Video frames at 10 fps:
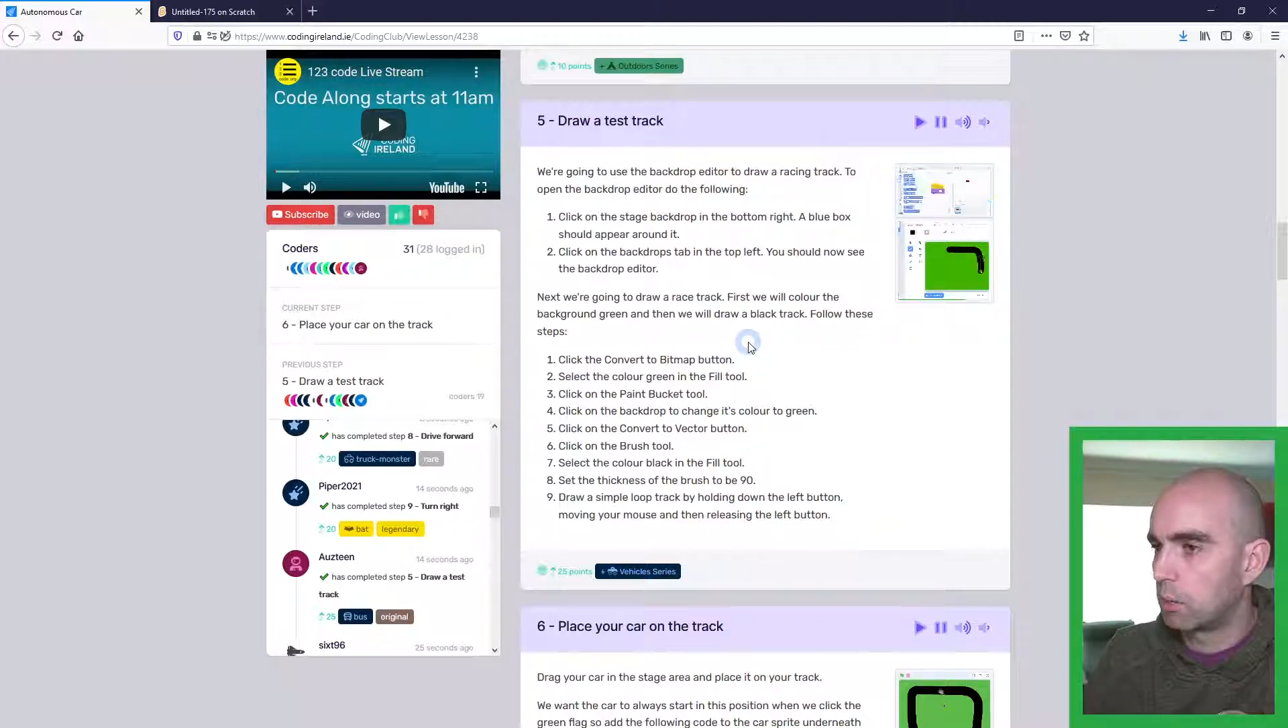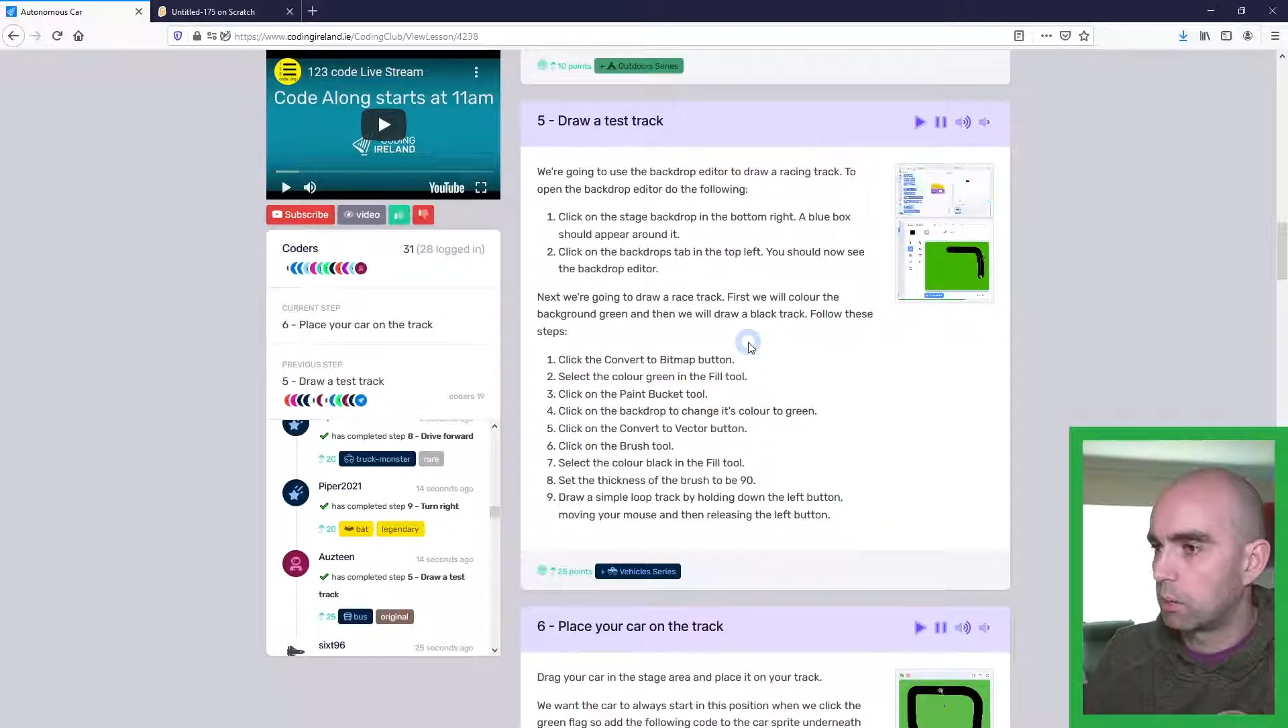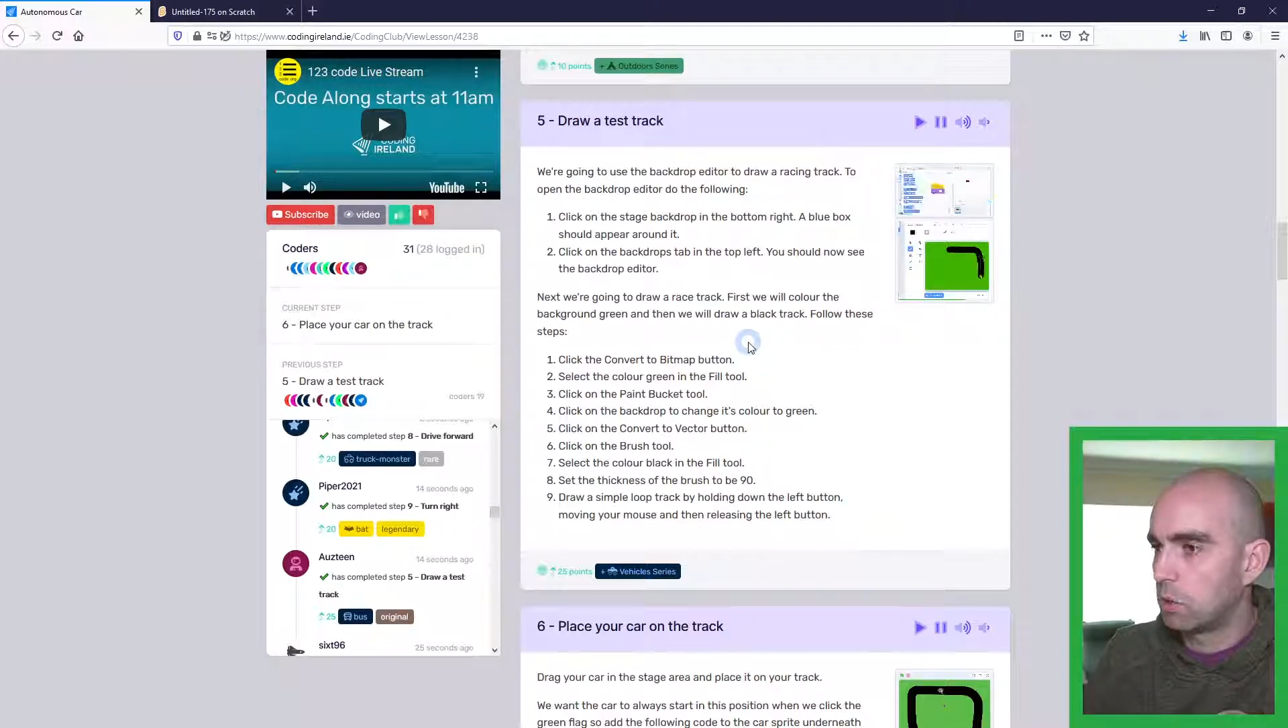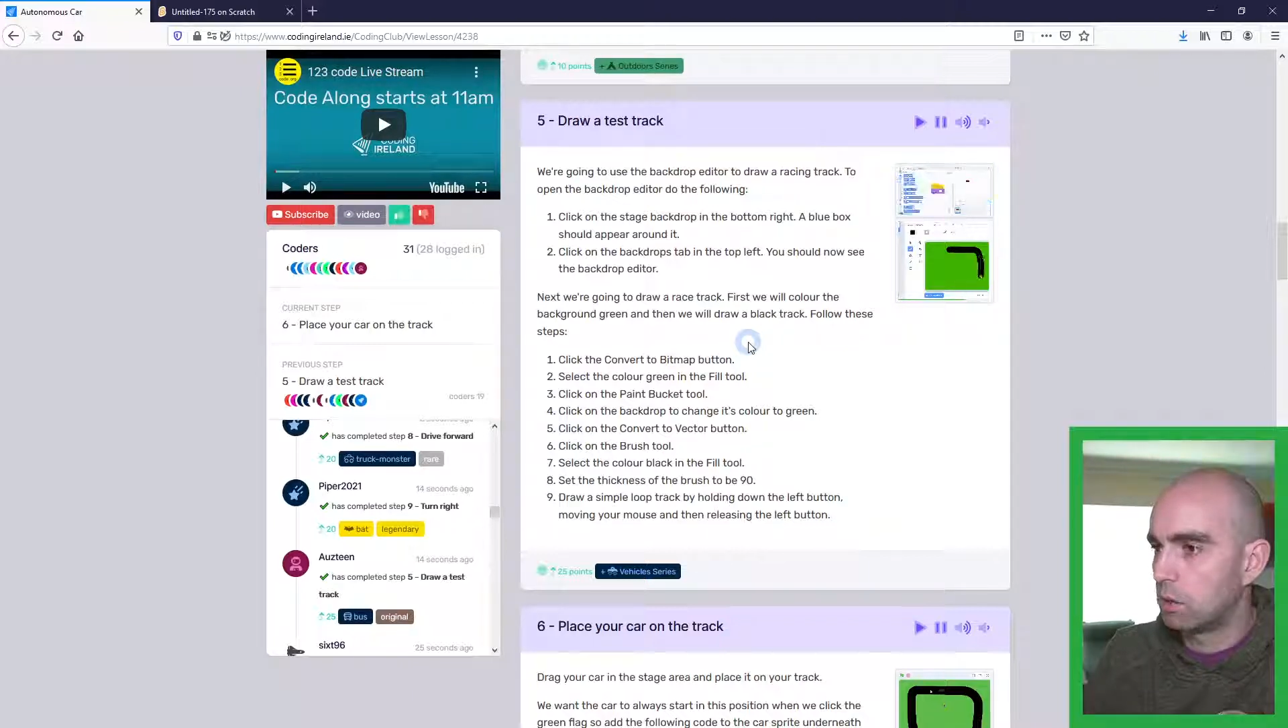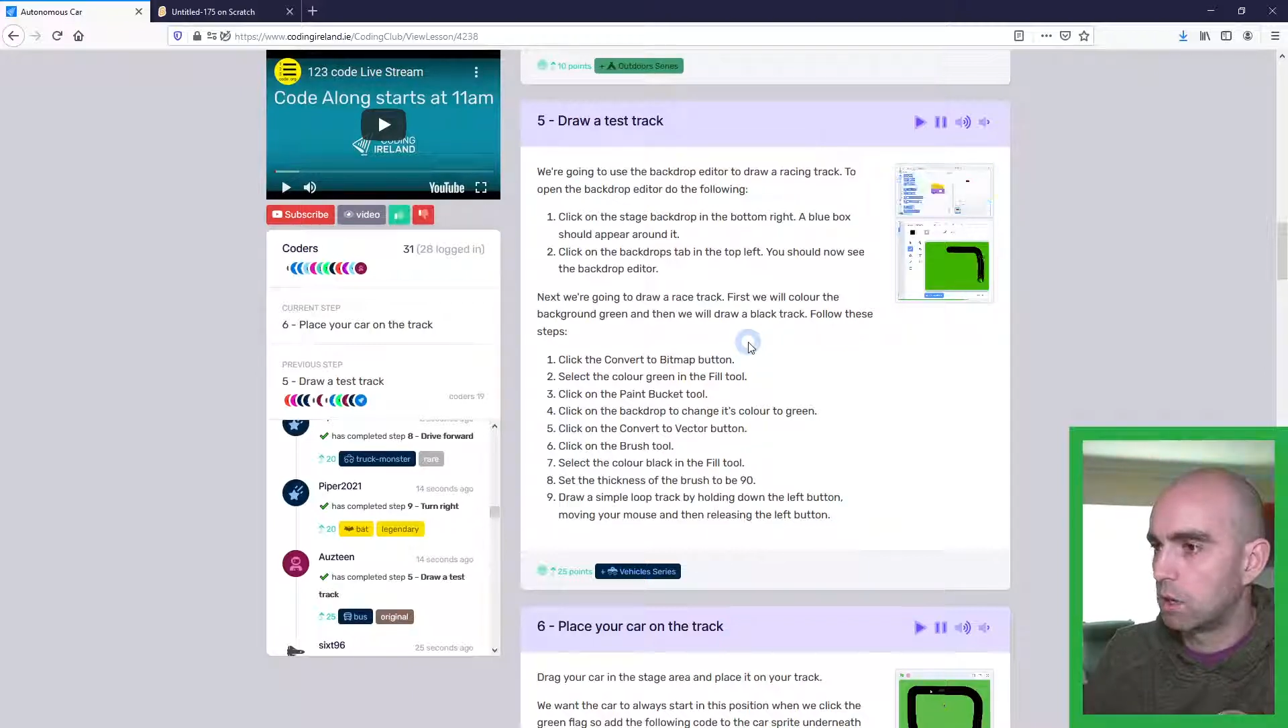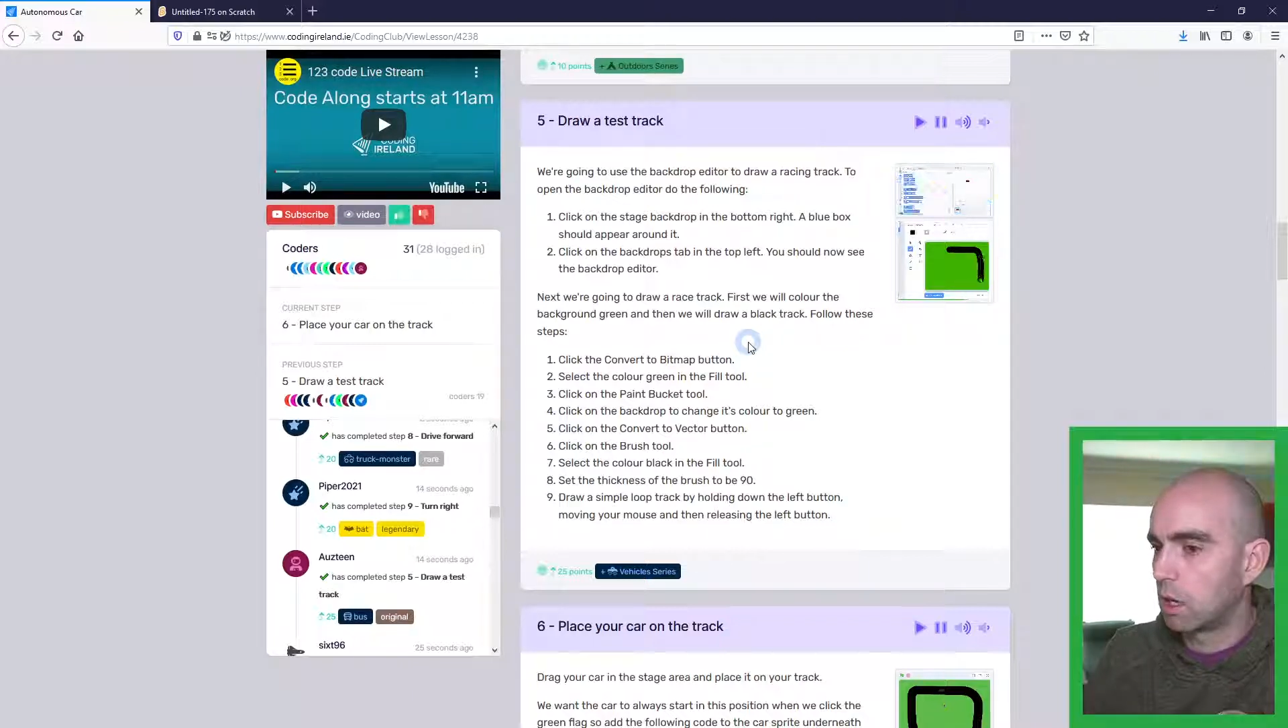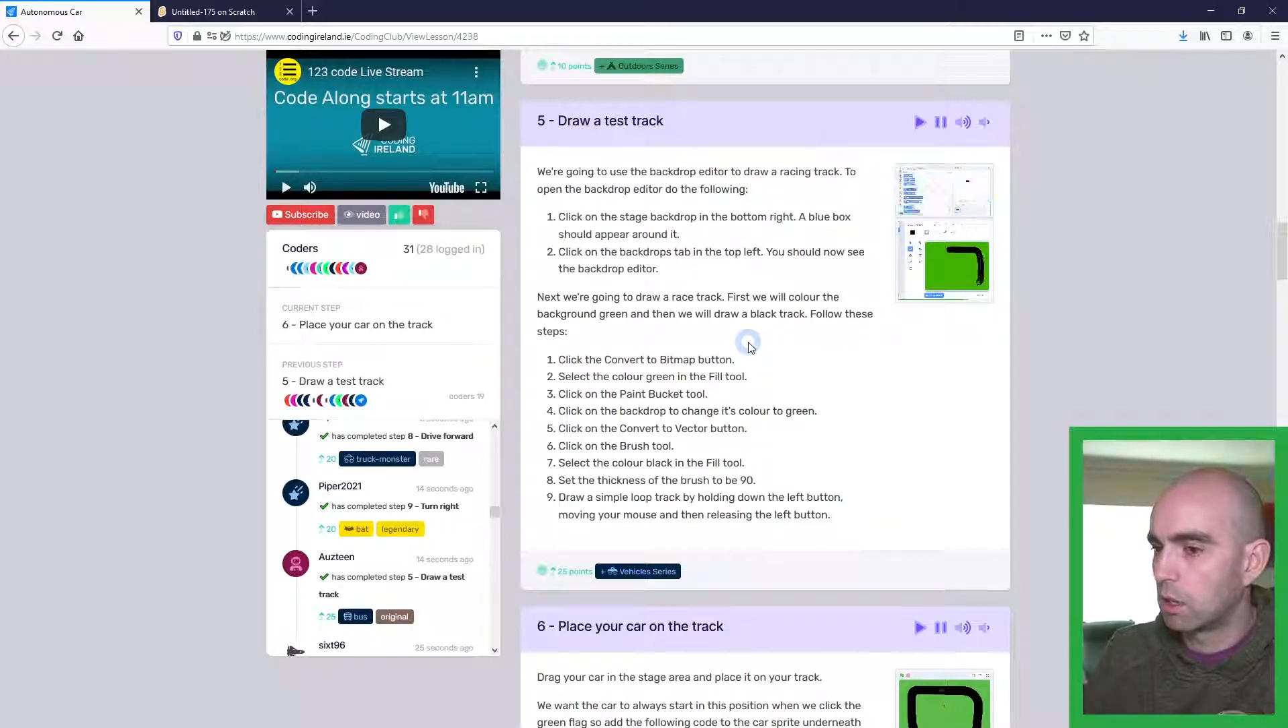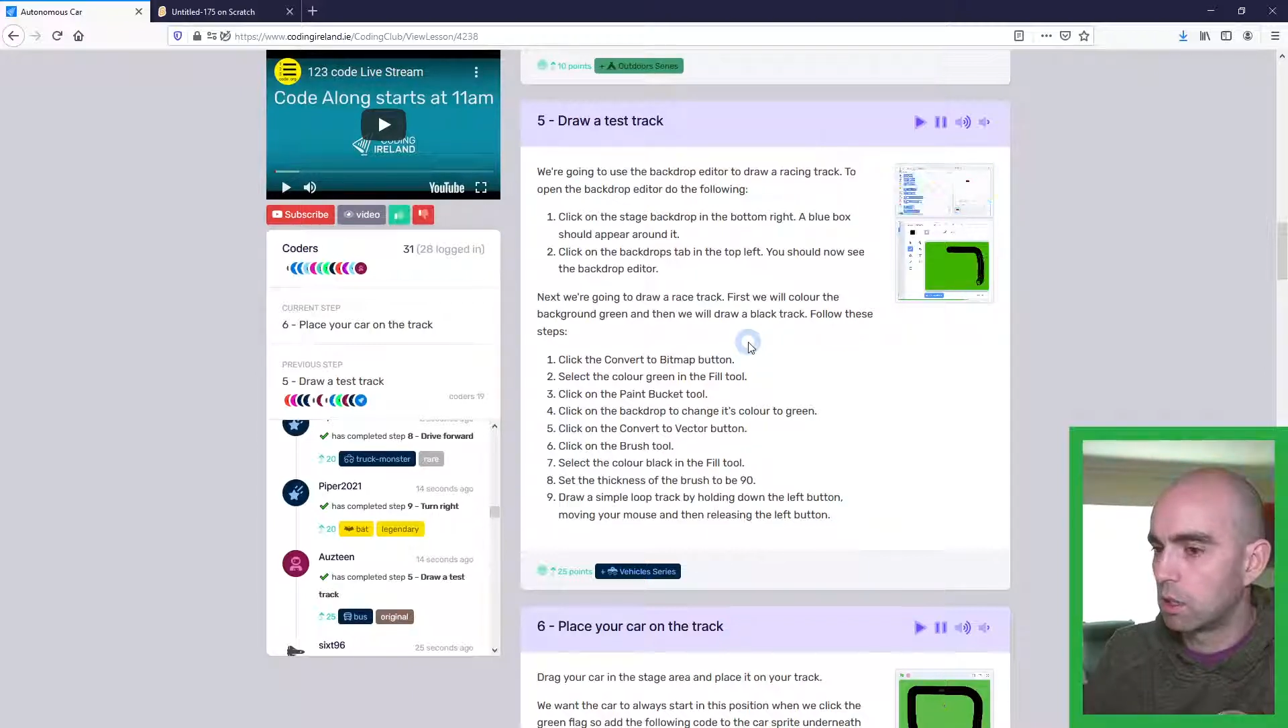move on